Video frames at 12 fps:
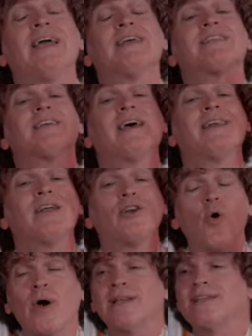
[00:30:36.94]
it's an
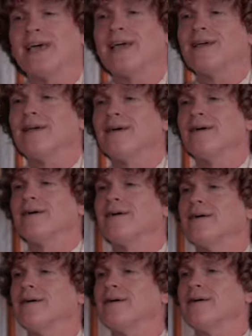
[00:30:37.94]
anointing,
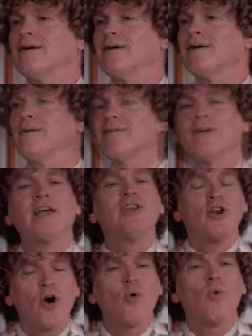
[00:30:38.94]
and
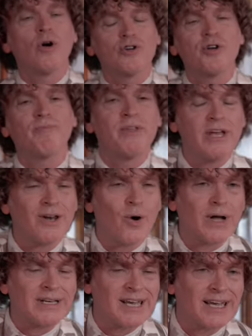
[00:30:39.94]
you don't worship the
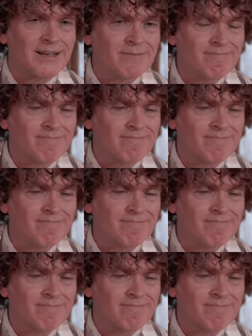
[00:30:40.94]
anointing.